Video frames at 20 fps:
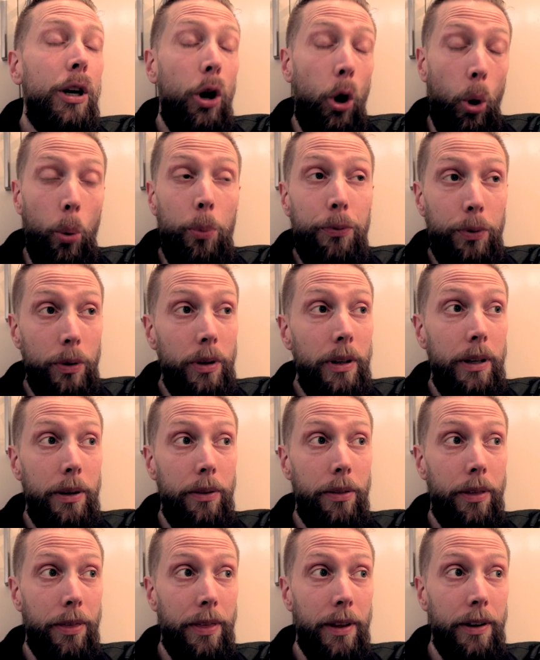Hopefully
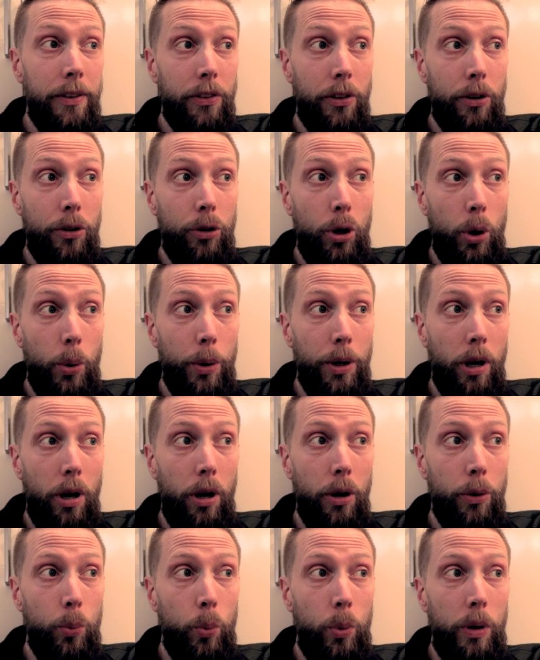the things that are going
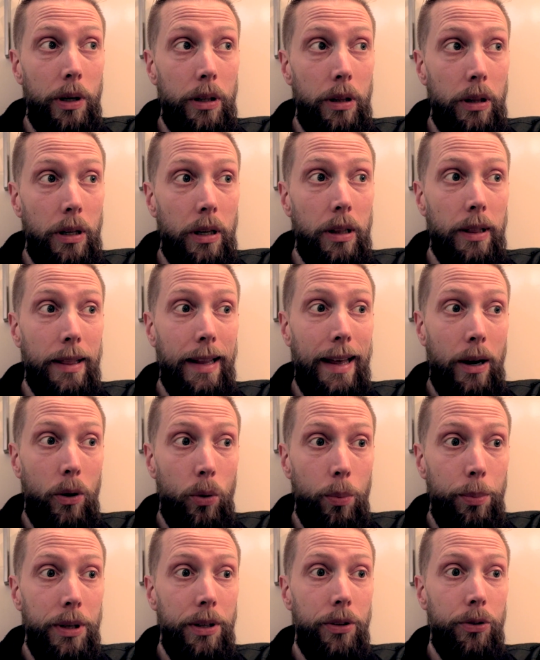on will allow
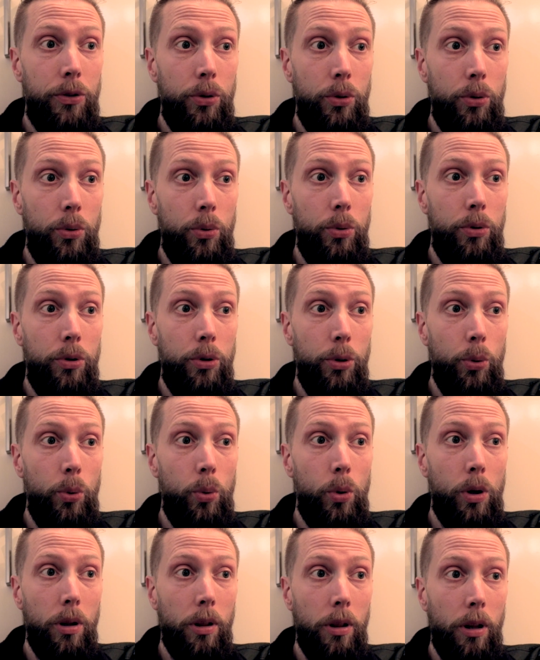me to do
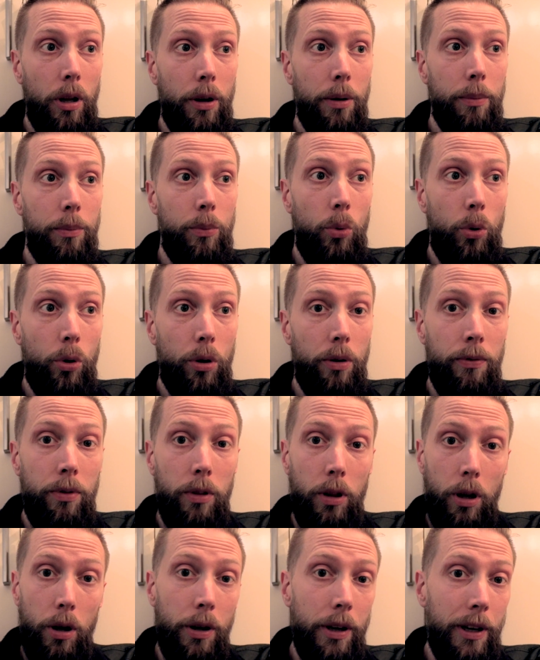a lot more
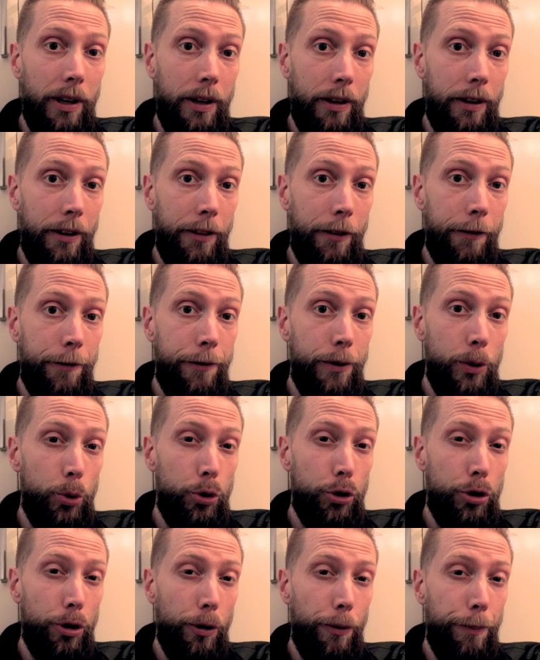vlogging in the
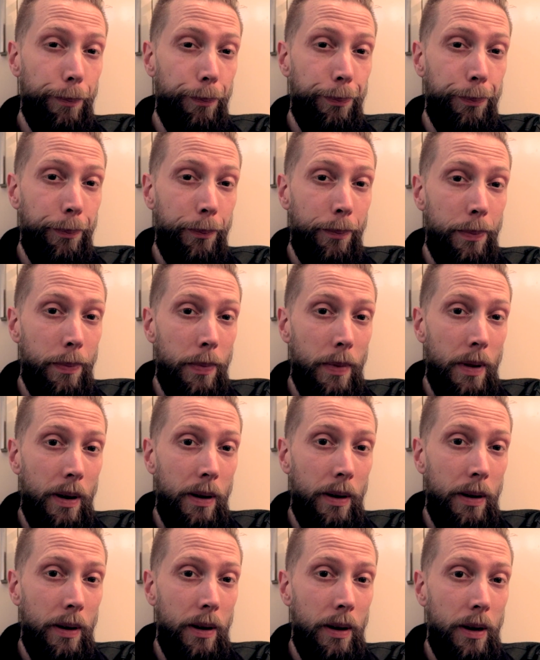future.
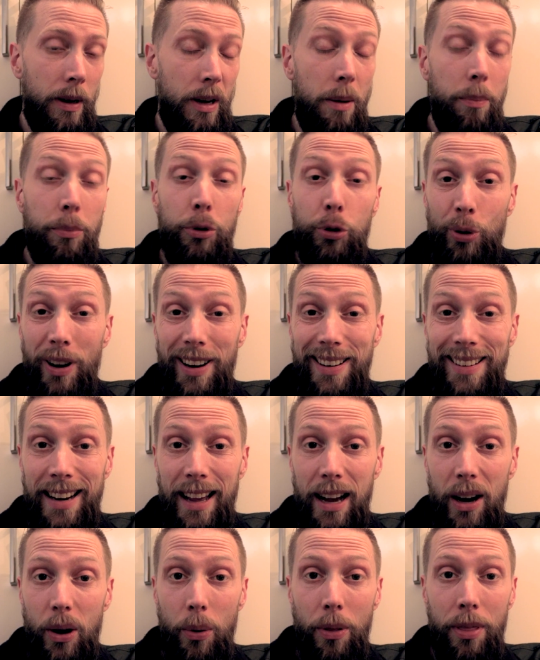But right
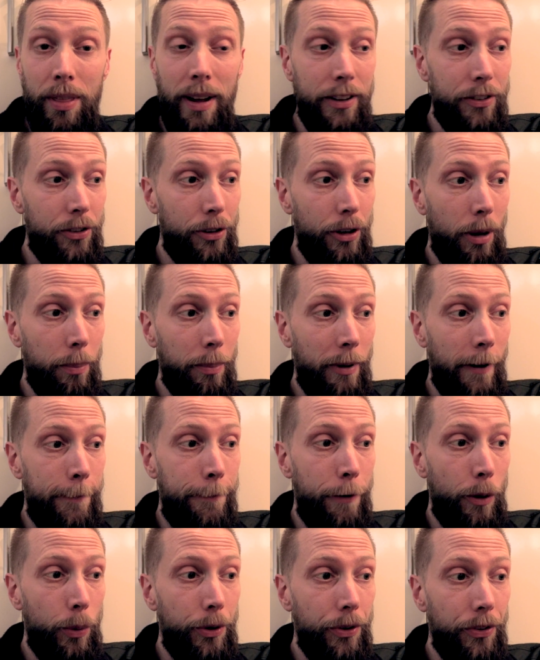now, that's not my
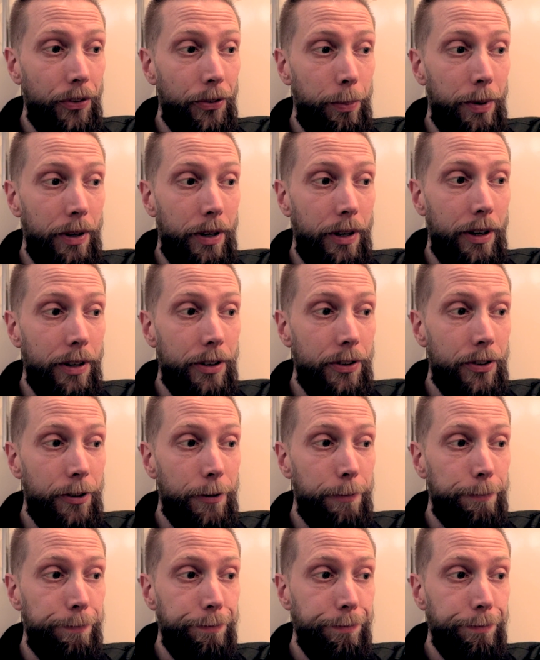focus because